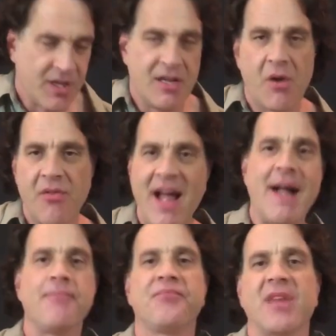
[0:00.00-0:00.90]
Now
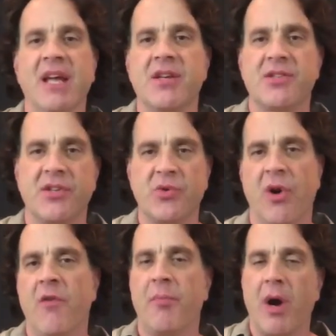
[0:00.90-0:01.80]
that is the
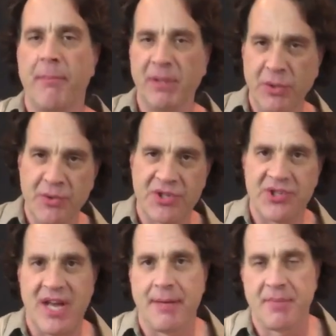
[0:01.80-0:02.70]
12-bar blues
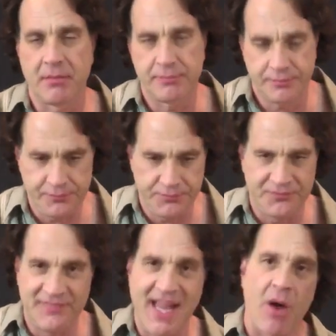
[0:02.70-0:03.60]
segment.
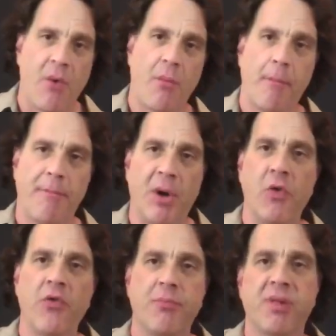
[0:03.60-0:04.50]
Now,
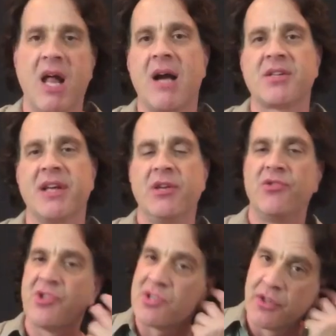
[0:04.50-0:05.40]
both blocks that you
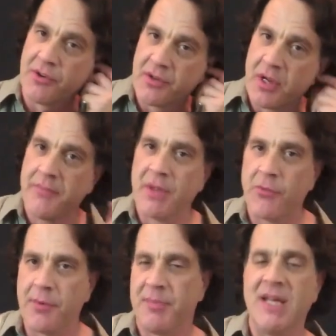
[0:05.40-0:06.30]
just learned
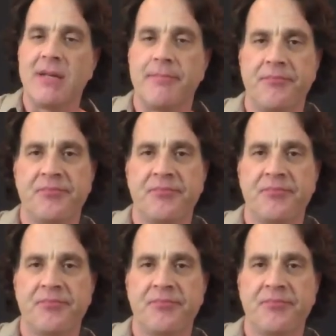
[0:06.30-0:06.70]
repeat.